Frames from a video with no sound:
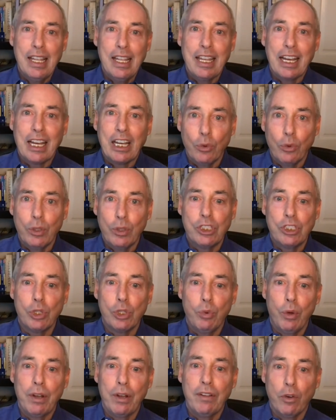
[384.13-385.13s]
that can reach
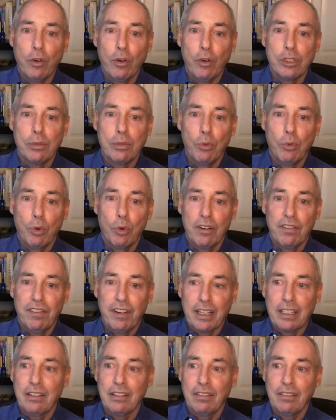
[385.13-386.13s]
swing voters more
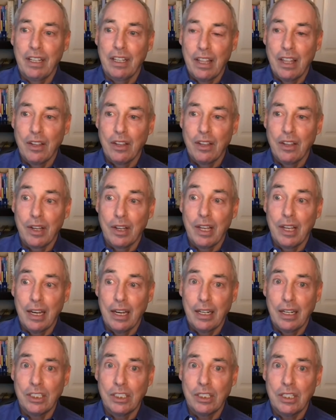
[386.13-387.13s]
effectively than their
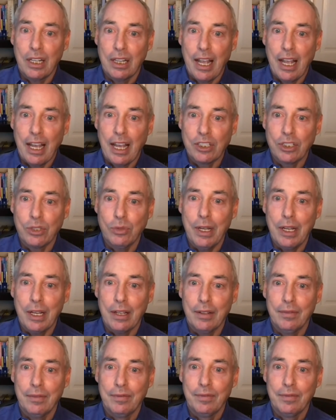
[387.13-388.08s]
candidates did last week.